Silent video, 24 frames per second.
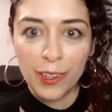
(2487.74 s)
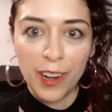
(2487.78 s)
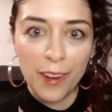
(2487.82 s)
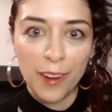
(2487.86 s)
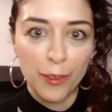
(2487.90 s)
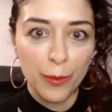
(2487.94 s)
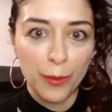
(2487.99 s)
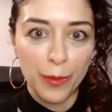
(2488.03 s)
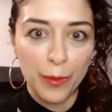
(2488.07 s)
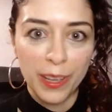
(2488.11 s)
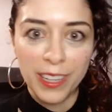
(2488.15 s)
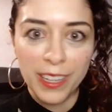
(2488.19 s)

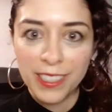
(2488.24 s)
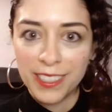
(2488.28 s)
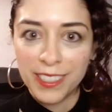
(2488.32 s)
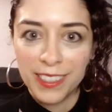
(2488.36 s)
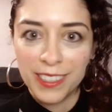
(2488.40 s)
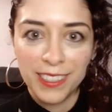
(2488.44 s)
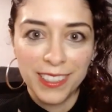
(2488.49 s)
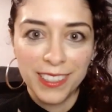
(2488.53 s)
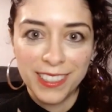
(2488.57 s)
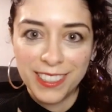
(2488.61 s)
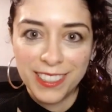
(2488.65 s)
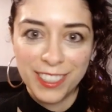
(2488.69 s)
government,
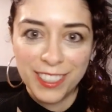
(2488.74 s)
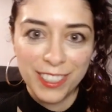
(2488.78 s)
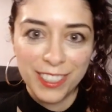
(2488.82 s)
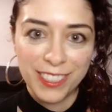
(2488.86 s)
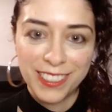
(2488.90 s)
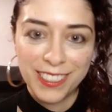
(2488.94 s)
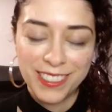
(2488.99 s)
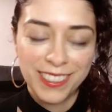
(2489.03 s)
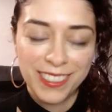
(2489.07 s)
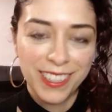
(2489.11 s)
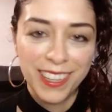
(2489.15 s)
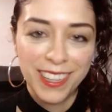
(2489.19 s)
it
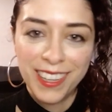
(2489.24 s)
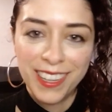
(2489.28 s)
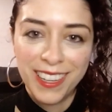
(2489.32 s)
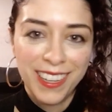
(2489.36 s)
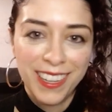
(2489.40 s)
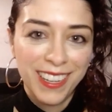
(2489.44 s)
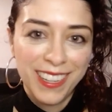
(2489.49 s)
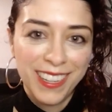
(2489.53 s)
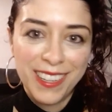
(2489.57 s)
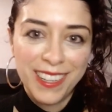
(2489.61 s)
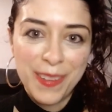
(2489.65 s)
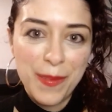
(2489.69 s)

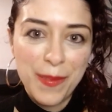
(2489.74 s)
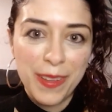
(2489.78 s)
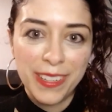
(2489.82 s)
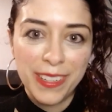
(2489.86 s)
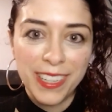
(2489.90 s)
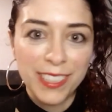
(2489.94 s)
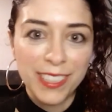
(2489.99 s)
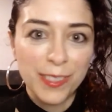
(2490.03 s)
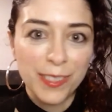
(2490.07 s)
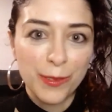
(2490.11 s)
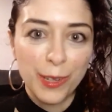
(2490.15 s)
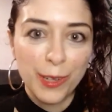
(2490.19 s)

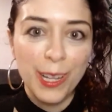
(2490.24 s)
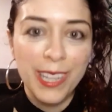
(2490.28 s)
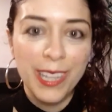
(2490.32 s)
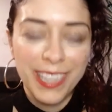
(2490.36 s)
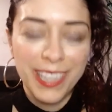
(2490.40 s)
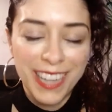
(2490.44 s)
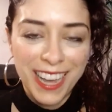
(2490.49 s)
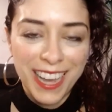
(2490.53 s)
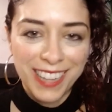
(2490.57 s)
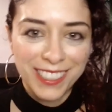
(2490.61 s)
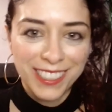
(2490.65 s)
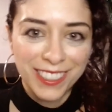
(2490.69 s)
doesn't
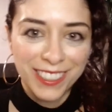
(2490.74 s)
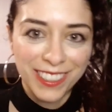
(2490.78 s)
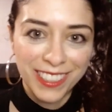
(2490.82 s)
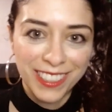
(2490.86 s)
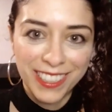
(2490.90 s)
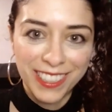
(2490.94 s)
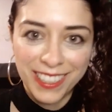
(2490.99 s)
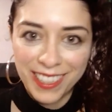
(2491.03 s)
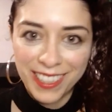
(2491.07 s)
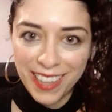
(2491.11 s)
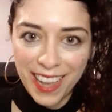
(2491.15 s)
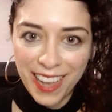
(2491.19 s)
really
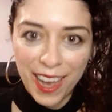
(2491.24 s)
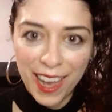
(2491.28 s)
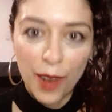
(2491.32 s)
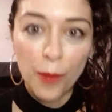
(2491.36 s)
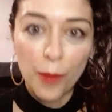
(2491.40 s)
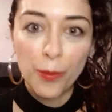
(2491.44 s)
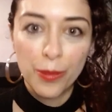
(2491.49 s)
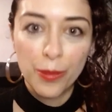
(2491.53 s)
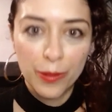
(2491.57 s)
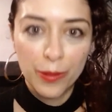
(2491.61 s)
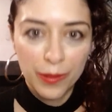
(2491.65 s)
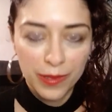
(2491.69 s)
actually
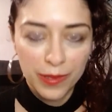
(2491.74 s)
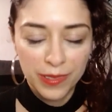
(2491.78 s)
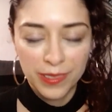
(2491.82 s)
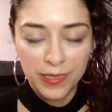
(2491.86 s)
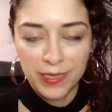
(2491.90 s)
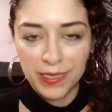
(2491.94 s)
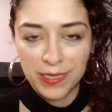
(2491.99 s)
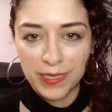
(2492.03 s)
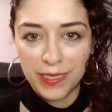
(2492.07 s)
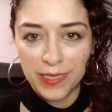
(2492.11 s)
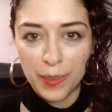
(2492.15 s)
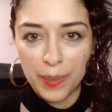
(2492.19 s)
help
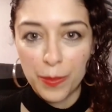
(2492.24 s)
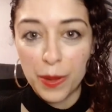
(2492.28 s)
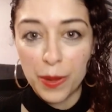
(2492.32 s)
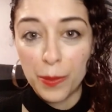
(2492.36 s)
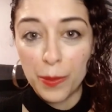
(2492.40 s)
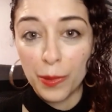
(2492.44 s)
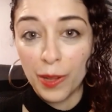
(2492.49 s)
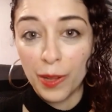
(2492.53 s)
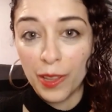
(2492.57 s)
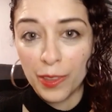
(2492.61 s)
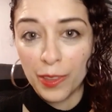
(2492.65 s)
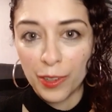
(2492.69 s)
the
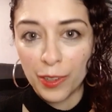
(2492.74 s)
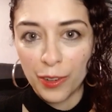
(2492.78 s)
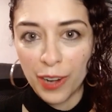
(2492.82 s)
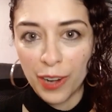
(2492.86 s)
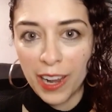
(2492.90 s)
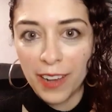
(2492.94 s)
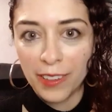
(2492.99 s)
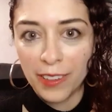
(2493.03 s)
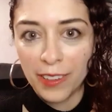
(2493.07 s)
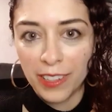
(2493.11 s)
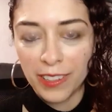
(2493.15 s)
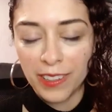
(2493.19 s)
people on the
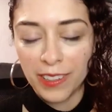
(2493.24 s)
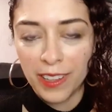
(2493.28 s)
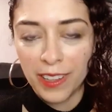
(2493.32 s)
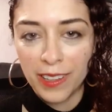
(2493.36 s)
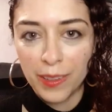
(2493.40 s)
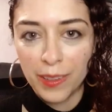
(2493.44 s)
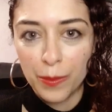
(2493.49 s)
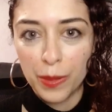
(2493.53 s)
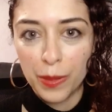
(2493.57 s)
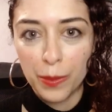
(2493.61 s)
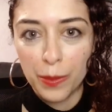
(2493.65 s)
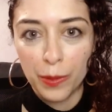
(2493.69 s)
ground
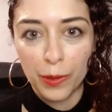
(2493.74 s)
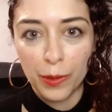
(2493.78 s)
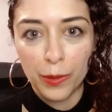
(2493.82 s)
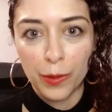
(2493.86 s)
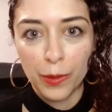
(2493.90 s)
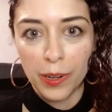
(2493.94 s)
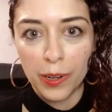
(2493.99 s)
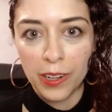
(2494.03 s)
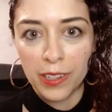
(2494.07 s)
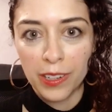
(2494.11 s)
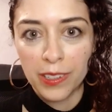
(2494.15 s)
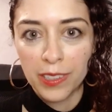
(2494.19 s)
and the people
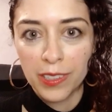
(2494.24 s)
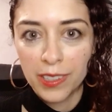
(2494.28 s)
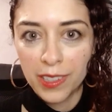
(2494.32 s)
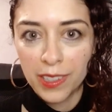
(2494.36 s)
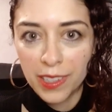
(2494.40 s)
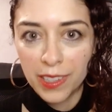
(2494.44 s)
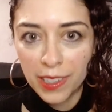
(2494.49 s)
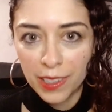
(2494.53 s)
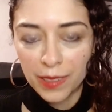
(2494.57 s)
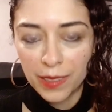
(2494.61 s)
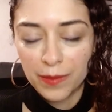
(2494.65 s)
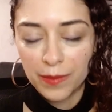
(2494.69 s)
who are
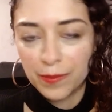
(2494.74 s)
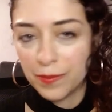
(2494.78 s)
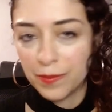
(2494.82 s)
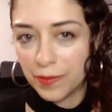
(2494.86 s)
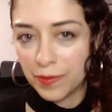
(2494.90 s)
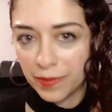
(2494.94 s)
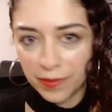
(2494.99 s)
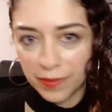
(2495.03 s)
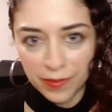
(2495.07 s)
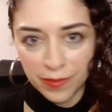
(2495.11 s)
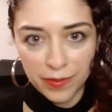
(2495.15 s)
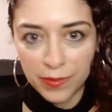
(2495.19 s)

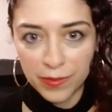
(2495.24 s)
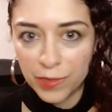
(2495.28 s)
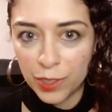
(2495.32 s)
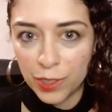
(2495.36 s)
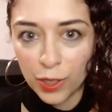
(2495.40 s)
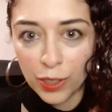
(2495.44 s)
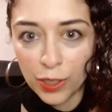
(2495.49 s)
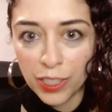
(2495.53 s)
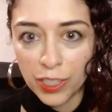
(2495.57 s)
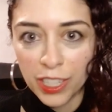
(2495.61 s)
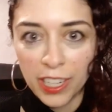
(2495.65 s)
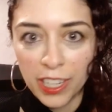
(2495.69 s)

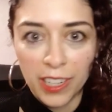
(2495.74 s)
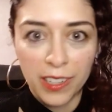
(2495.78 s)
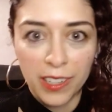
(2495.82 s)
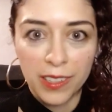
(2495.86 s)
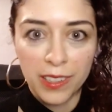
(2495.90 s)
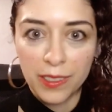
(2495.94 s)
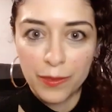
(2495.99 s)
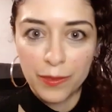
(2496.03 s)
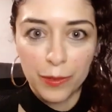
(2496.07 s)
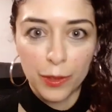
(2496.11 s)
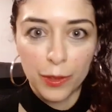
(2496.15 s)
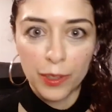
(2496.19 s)

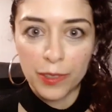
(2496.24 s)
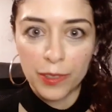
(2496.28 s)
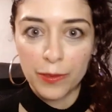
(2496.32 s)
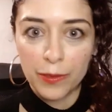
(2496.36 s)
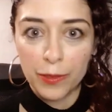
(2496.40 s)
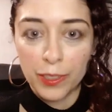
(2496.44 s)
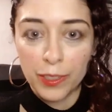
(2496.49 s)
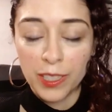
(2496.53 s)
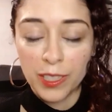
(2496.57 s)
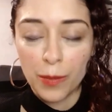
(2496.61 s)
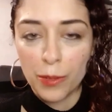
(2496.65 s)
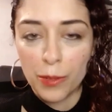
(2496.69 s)
searching for
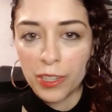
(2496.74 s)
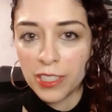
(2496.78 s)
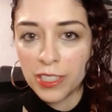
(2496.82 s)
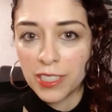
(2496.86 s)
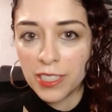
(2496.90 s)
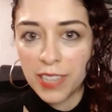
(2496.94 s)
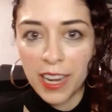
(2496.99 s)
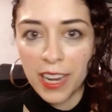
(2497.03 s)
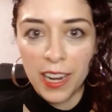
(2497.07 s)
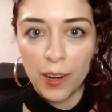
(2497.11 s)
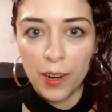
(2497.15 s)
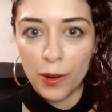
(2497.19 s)
somewhere to
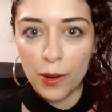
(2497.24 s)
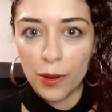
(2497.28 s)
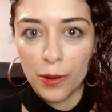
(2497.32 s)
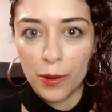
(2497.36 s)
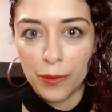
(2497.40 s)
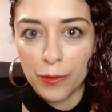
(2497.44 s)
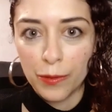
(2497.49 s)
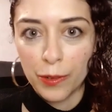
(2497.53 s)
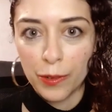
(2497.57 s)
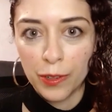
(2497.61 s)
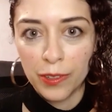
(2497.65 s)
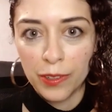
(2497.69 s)
stay
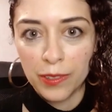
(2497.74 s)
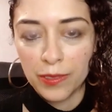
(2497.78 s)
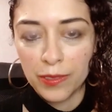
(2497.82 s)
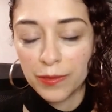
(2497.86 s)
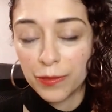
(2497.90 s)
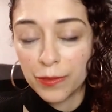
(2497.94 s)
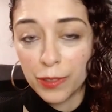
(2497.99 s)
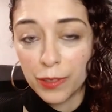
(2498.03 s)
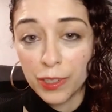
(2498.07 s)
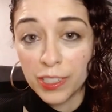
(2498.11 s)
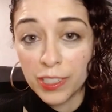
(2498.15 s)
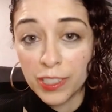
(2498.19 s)
or
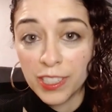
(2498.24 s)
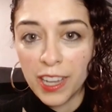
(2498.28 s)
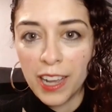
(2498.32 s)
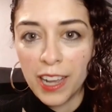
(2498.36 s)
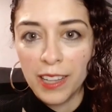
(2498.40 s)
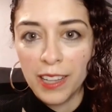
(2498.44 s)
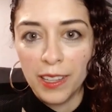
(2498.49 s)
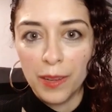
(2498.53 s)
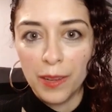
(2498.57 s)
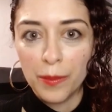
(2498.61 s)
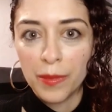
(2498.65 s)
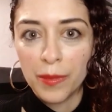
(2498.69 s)
for
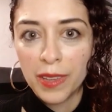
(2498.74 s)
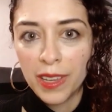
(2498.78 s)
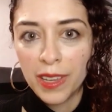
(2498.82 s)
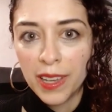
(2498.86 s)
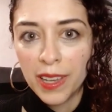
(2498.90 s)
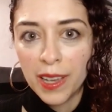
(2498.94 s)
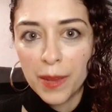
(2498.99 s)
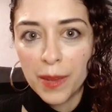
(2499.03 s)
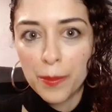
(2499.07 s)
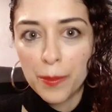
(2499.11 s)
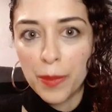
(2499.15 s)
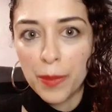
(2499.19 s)
asylum.
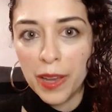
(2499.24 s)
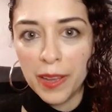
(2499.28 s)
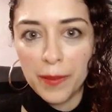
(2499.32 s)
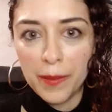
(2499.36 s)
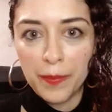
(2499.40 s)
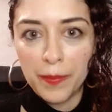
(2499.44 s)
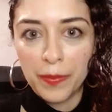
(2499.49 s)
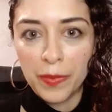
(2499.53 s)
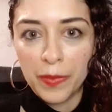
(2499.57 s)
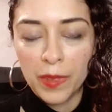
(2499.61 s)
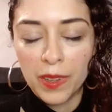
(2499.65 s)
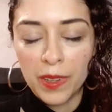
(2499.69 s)
But
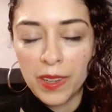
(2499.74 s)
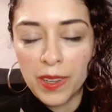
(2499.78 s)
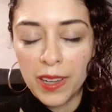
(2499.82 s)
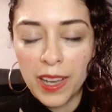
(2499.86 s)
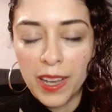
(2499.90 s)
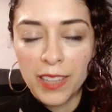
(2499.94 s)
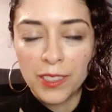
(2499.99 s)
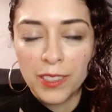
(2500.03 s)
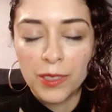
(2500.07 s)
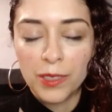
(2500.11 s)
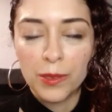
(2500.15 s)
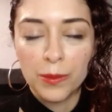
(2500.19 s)

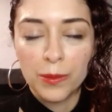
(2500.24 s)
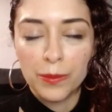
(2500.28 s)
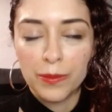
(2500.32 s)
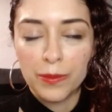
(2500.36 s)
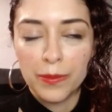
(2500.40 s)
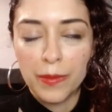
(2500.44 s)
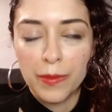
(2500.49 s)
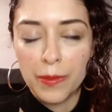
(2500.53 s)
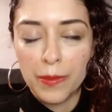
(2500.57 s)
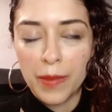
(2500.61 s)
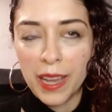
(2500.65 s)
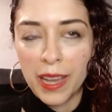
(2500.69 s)
I
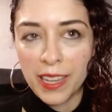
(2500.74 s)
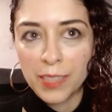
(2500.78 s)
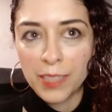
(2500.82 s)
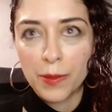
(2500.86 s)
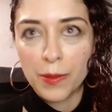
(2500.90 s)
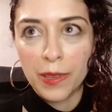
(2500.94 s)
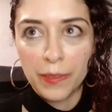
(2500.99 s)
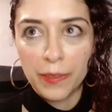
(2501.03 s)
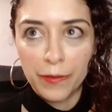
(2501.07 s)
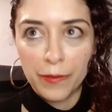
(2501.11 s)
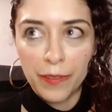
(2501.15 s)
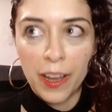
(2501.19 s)
guess
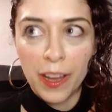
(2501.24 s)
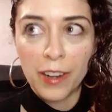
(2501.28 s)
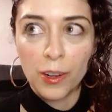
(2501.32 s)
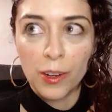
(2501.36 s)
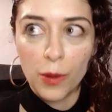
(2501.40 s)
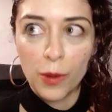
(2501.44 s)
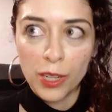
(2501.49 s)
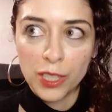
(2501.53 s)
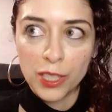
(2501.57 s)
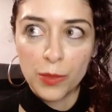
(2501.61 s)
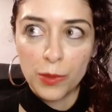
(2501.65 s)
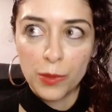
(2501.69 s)
my final
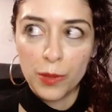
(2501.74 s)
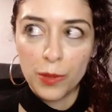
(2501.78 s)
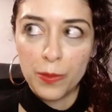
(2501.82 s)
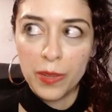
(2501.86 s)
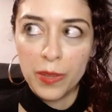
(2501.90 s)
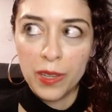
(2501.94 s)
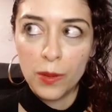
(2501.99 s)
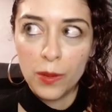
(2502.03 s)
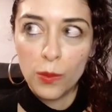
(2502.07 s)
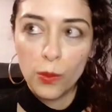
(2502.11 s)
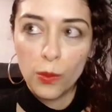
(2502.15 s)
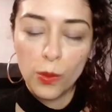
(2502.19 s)
question would
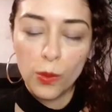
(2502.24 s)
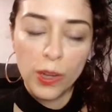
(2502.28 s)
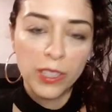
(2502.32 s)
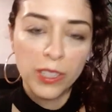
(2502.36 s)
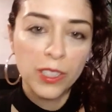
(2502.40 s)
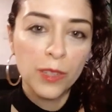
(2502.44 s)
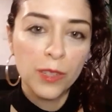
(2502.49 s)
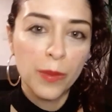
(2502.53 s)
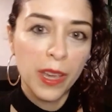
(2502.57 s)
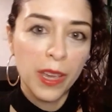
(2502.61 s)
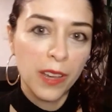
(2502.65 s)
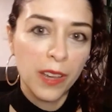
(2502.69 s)
be, what
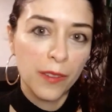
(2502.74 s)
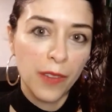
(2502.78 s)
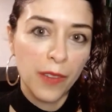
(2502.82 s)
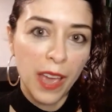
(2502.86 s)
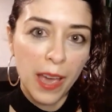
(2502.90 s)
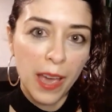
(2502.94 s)
do you make of